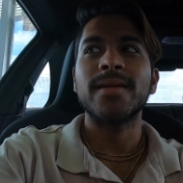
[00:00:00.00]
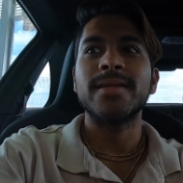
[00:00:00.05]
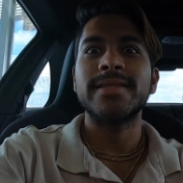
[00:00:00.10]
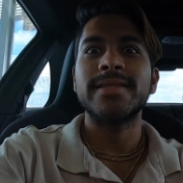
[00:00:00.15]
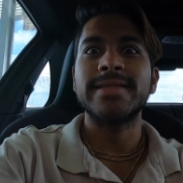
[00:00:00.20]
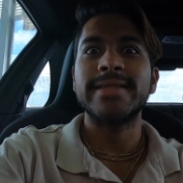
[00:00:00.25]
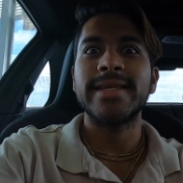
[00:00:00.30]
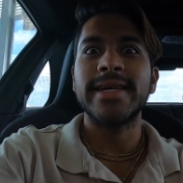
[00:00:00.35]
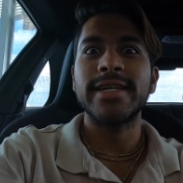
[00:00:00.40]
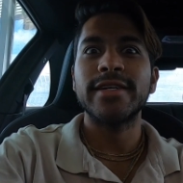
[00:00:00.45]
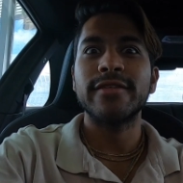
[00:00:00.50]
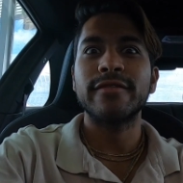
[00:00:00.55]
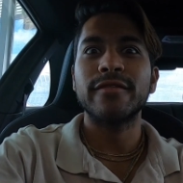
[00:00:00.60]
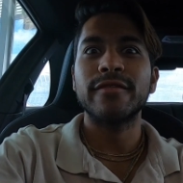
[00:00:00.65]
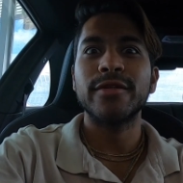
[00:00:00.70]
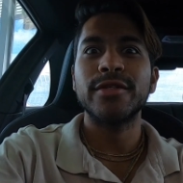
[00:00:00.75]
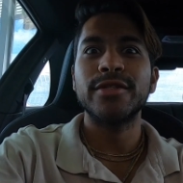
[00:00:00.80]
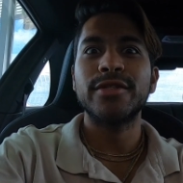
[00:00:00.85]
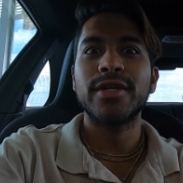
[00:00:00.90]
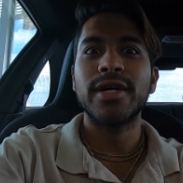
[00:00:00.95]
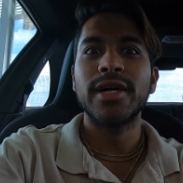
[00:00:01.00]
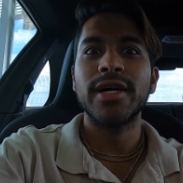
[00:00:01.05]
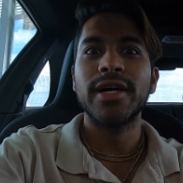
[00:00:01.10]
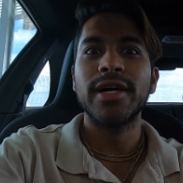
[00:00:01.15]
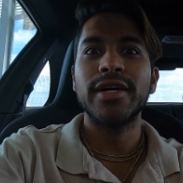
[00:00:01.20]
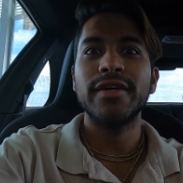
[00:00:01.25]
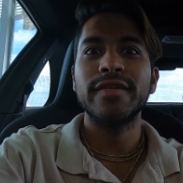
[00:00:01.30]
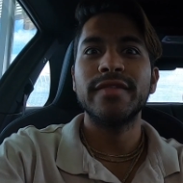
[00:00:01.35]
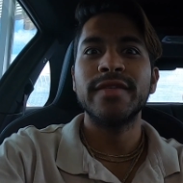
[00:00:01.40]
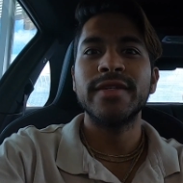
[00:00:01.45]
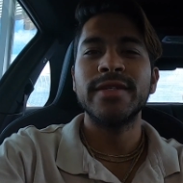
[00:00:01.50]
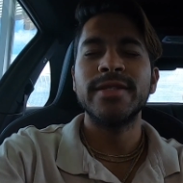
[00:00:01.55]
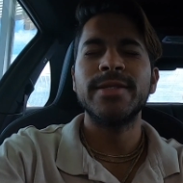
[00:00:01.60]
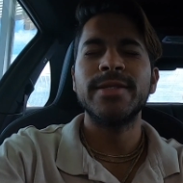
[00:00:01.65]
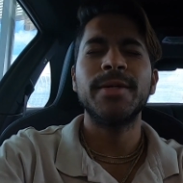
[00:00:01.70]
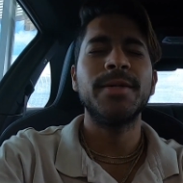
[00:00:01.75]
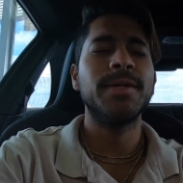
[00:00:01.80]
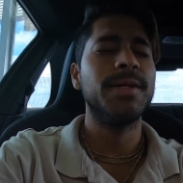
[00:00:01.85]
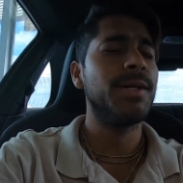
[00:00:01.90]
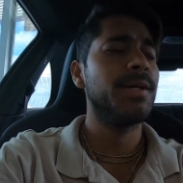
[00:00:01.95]
To take it for a drive.
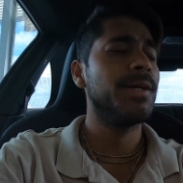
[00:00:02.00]
No.